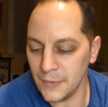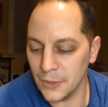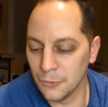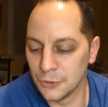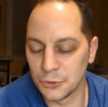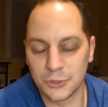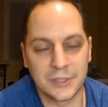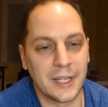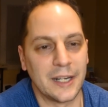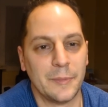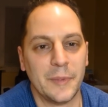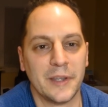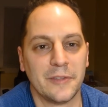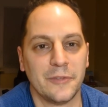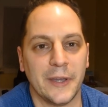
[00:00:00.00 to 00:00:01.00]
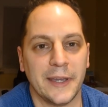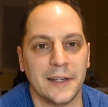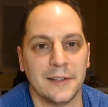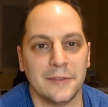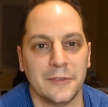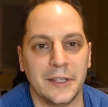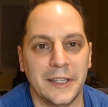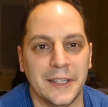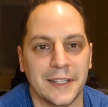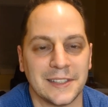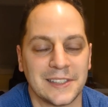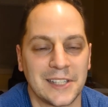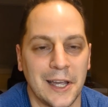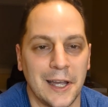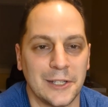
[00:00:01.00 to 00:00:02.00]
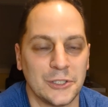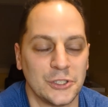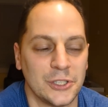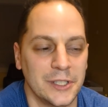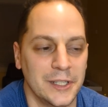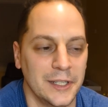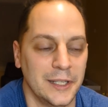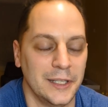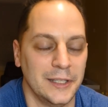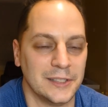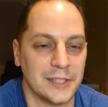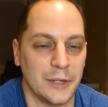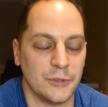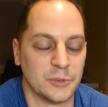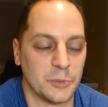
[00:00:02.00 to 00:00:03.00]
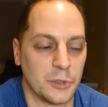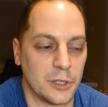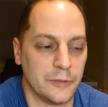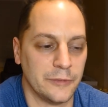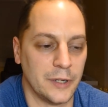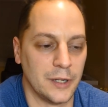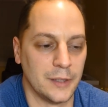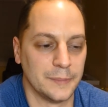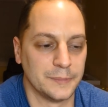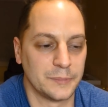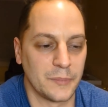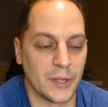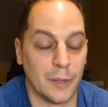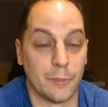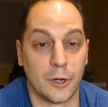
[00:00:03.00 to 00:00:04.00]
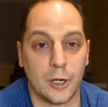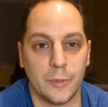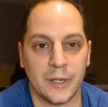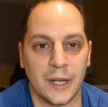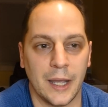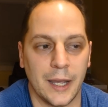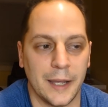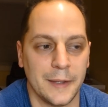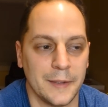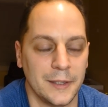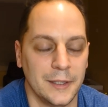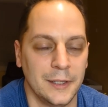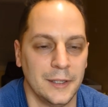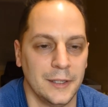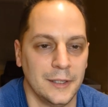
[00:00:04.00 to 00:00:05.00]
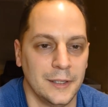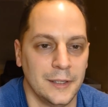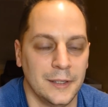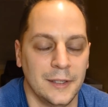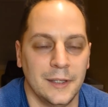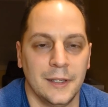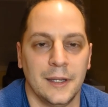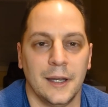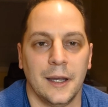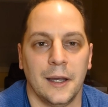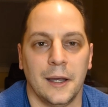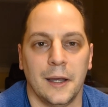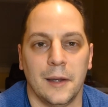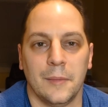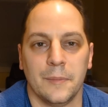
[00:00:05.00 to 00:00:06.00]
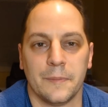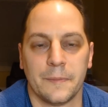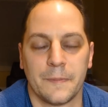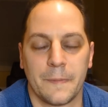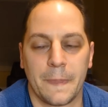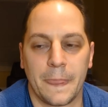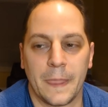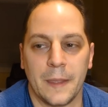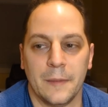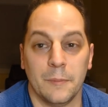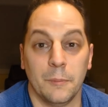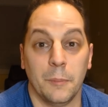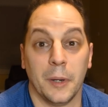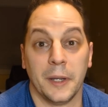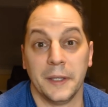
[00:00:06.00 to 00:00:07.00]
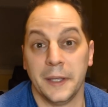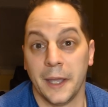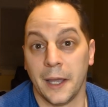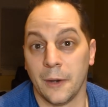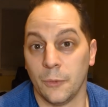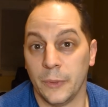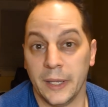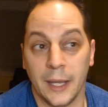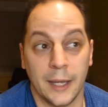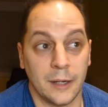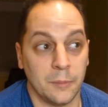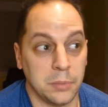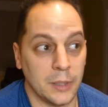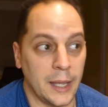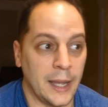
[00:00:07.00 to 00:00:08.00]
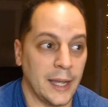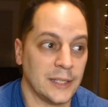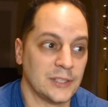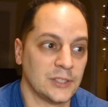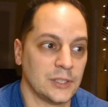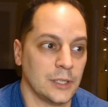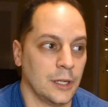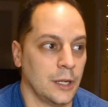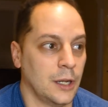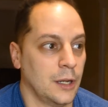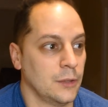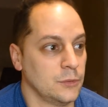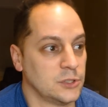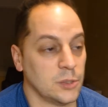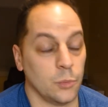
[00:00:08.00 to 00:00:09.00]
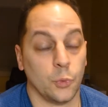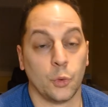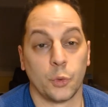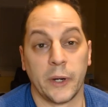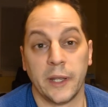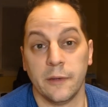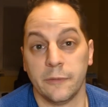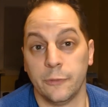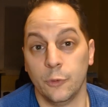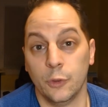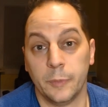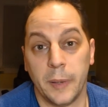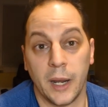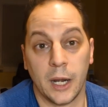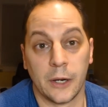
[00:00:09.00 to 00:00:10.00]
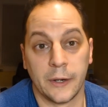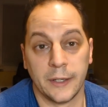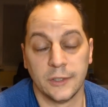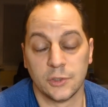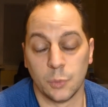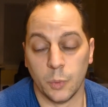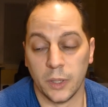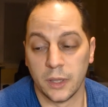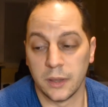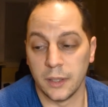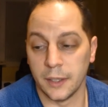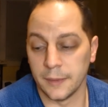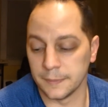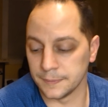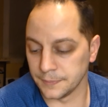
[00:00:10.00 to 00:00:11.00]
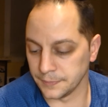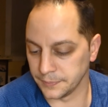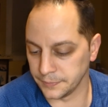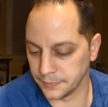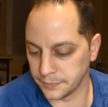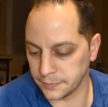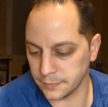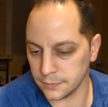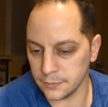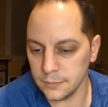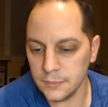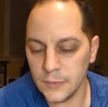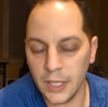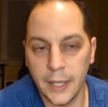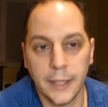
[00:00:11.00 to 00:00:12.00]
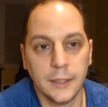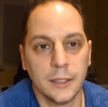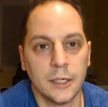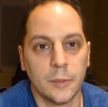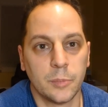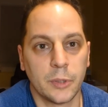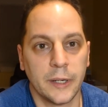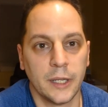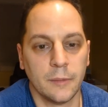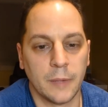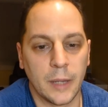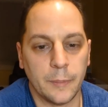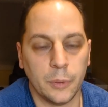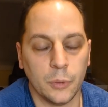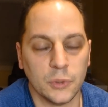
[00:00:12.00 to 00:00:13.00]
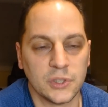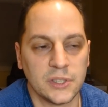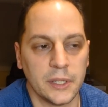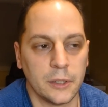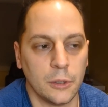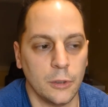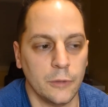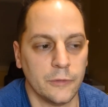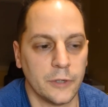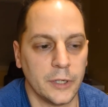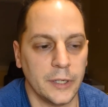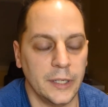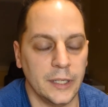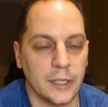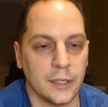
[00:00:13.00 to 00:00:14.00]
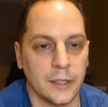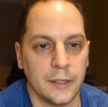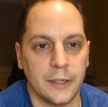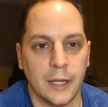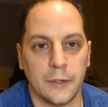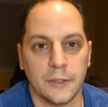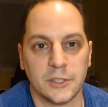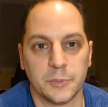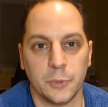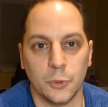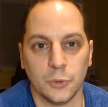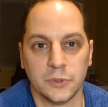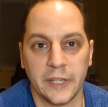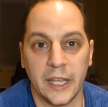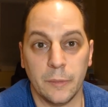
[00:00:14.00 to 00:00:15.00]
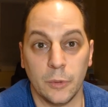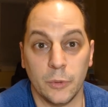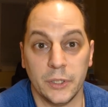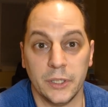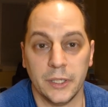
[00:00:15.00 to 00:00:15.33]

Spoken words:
which was not a big fan of the scotch. He said he was more of a bourbon guy. But yeah, we had a blast. Some great food pairings with it. Ended up bringing my pool stick over. He cleared out his pool table.